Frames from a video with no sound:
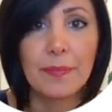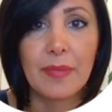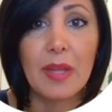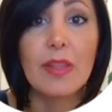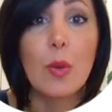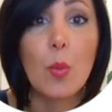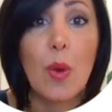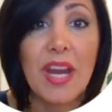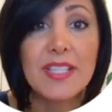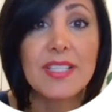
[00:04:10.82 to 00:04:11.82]
the
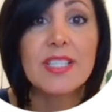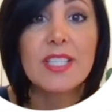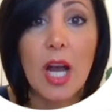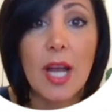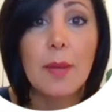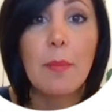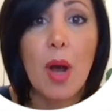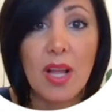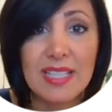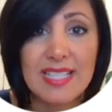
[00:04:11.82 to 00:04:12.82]
wait die
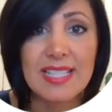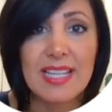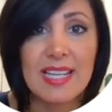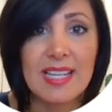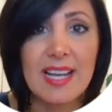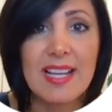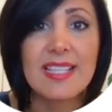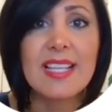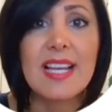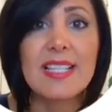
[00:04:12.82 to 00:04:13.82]
policy
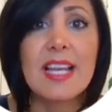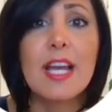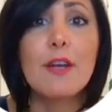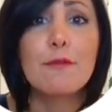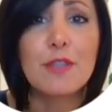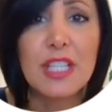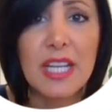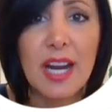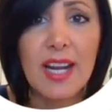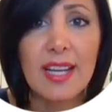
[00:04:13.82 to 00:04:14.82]
says if
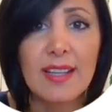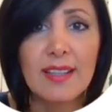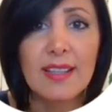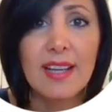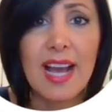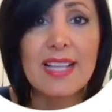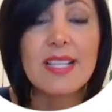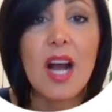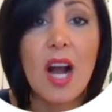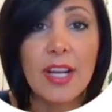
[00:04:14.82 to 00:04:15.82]
Ti has
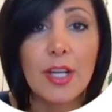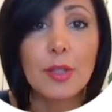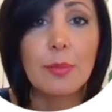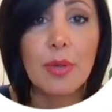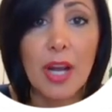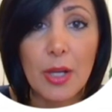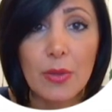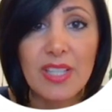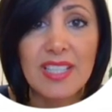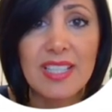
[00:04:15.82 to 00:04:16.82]
higher
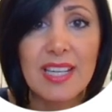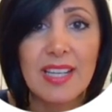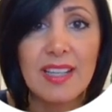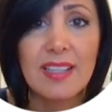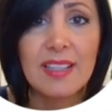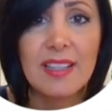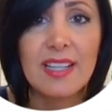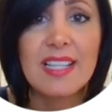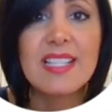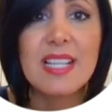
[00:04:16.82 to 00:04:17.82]
priority,
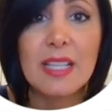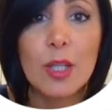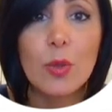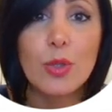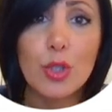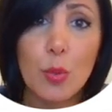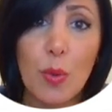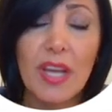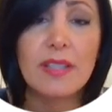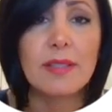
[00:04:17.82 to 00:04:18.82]
it is allowed to
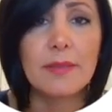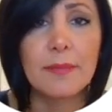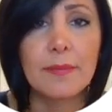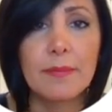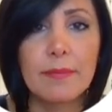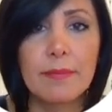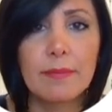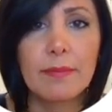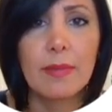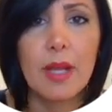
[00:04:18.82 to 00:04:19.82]
wait.
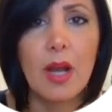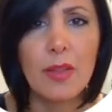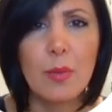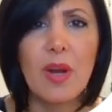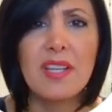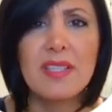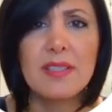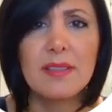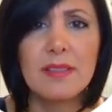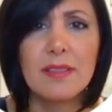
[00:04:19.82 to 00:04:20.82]
Otherwise,
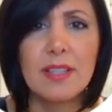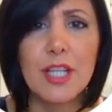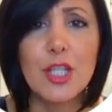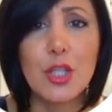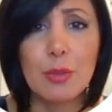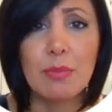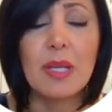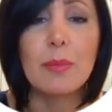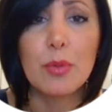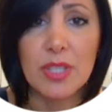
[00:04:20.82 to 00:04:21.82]
it should be
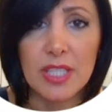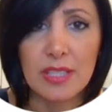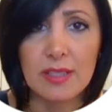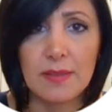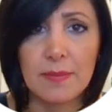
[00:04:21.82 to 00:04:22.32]
aborted.